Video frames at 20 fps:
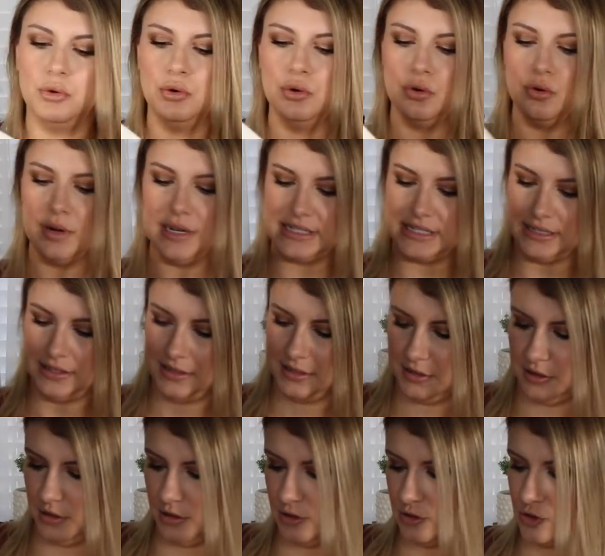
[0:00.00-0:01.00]
Ooh, it's a
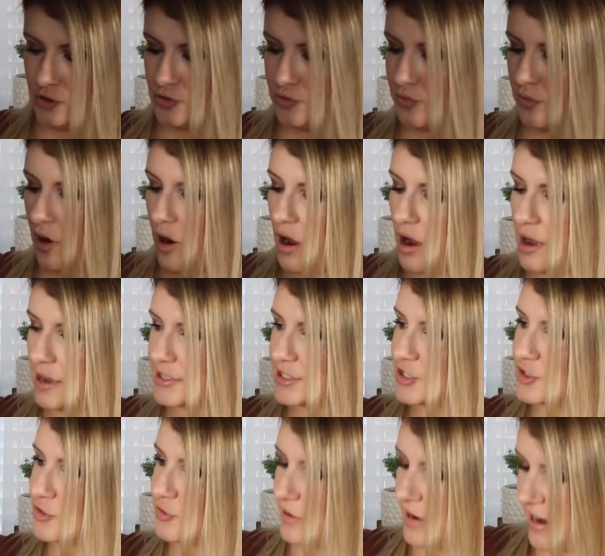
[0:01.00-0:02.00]
little
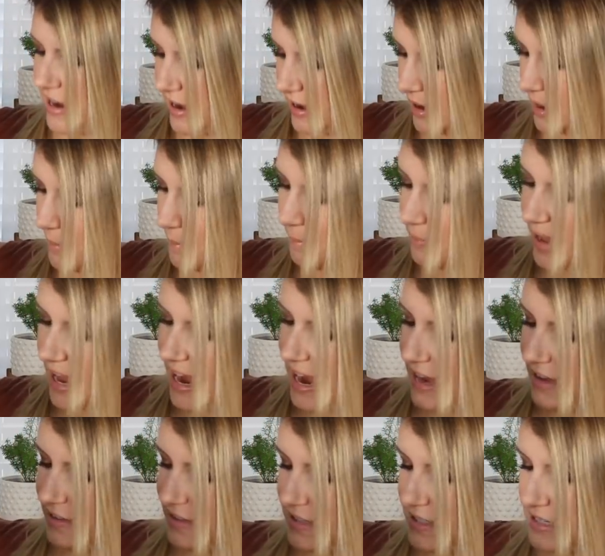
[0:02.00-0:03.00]
drawstring
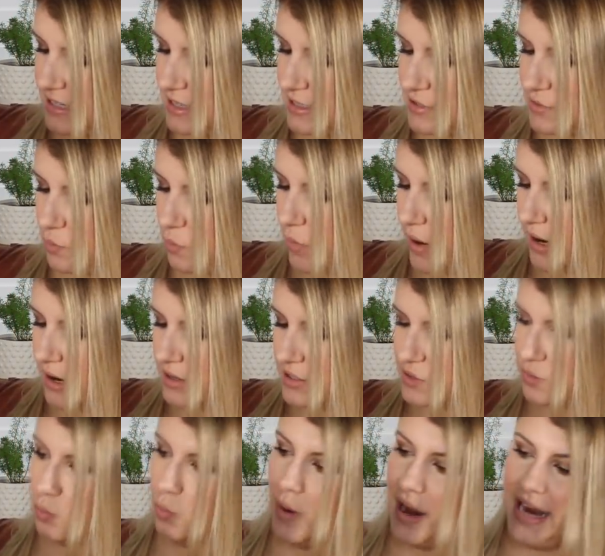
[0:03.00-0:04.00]
bag. This is
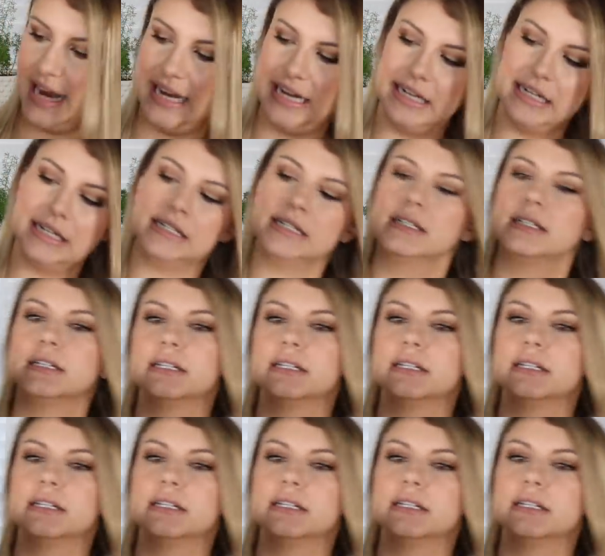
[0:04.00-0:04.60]
Where's Wayne?